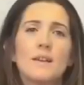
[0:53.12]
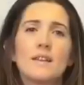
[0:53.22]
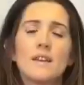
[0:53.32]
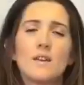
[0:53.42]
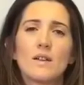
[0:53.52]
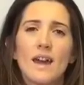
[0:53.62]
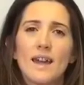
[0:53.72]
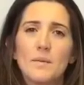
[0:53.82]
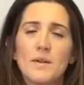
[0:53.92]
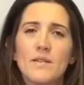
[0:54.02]
in the
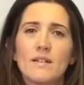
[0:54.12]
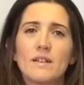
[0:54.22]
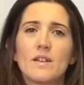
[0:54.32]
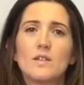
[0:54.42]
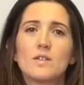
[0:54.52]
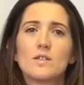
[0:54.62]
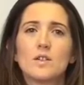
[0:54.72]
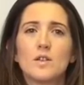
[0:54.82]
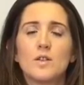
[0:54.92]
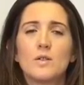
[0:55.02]
UK we're very used
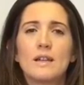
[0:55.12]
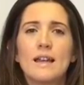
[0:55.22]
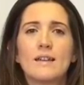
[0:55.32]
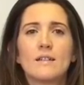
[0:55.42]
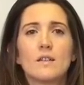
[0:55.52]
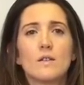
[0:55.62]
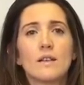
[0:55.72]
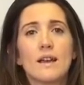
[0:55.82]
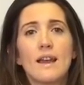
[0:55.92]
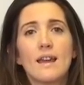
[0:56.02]
to lenders
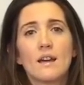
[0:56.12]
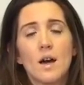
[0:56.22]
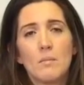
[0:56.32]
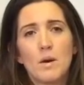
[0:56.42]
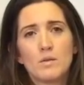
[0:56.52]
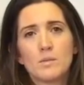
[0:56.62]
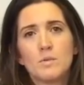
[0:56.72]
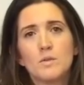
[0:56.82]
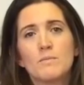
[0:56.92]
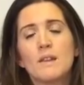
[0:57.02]
using an income
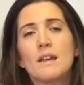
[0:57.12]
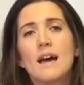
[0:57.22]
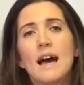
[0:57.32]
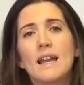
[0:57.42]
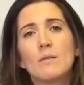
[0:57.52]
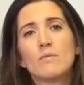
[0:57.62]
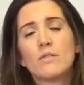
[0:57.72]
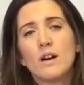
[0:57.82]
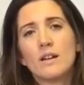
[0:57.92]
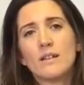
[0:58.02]
multiple, and in
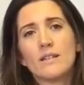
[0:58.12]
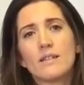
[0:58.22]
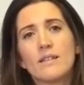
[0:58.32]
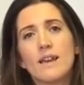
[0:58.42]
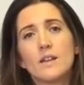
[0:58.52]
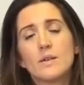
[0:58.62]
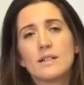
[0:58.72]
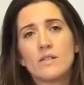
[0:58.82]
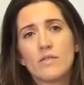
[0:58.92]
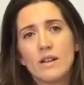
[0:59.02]
France they do it
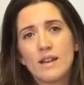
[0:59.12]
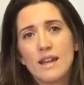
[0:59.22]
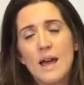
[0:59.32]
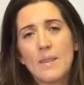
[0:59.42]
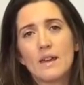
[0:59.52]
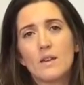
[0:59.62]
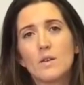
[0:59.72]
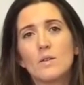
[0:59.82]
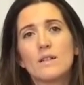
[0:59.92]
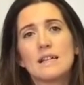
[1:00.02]
differently and they
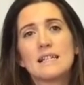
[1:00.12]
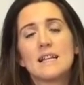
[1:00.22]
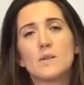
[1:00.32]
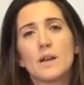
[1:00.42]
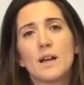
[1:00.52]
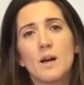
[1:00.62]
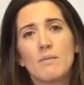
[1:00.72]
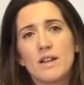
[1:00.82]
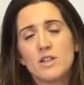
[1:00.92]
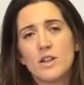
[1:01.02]
use a debt to
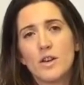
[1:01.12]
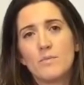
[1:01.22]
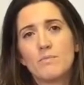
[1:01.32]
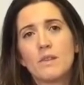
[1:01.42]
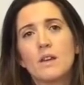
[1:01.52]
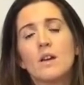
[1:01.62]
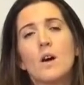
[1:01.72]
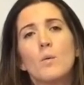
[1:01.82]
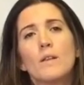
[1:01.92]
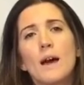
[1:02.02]
income ratio.
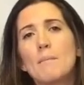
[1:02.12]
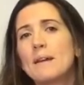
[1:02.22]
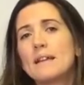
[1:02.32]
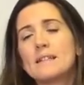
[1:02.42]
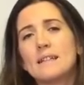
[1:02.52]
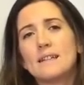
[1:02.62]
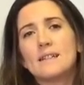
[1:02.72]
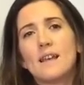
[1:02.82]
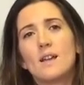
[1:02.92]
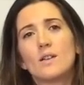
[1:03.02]
What that means
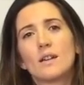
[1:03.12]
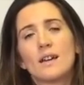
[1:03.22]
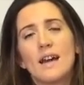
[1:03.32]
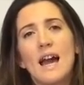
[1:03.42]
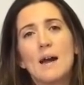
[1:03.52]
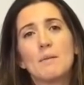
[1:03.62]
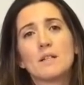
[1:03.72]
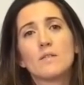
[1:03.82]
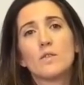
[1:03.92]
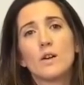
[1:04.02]
is they're looking at how
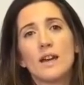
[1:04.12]
much of your